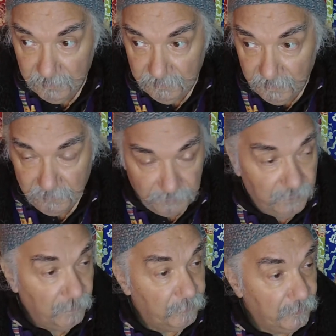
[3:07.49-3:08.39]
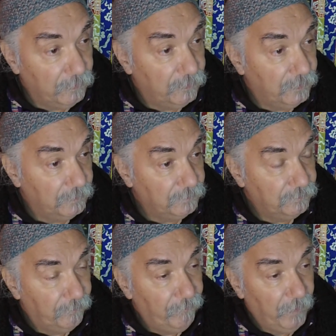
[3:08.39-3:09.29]
That's fear producing.
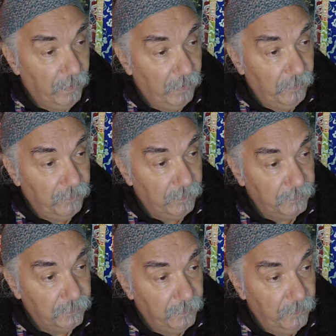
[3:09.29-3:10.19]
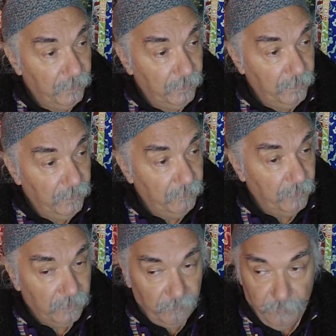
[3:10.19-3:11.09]
See?
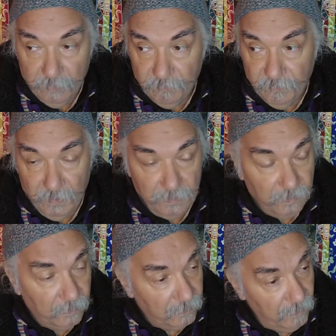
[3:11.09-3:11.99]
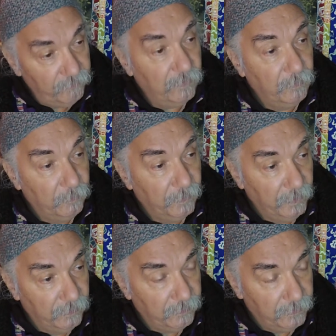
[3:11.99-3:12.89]
But if you can find a comfortable
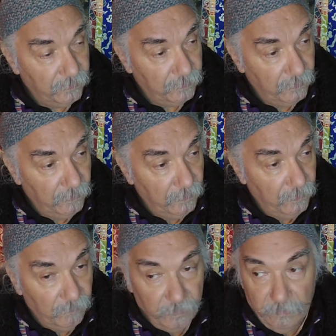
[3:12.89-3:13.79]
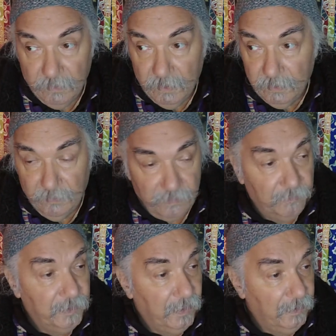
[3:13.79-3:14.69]
place, where you're not
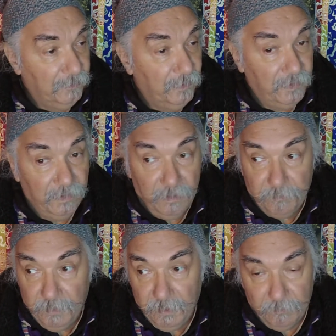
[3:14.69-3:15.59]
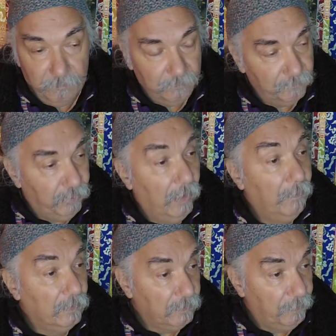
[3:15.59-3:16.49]
intimidated, where you're not being
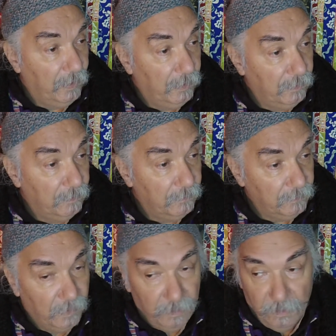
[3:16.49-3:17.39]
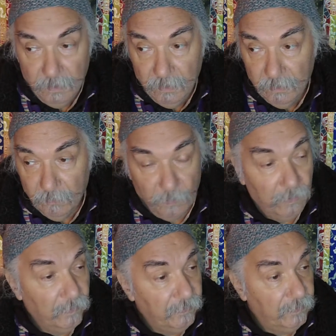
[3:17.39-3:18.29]
pummeled by uh,
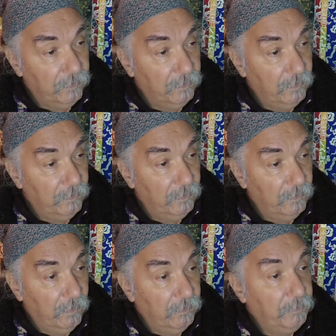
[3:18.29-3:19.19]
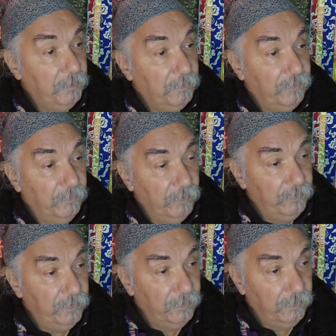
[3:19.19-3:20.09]
words and other people's
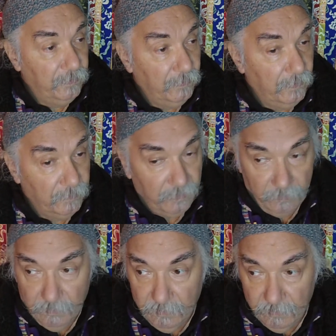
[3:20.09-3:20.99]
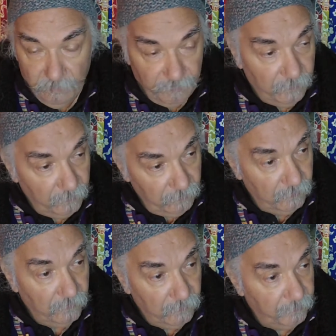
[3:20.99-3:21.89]
emotions and so on, where, where you can feel
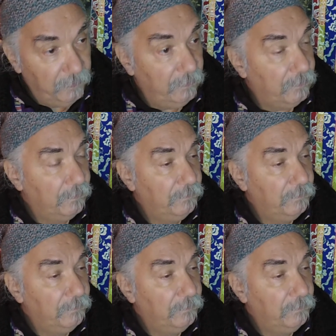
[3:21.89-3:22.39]
your, your peace,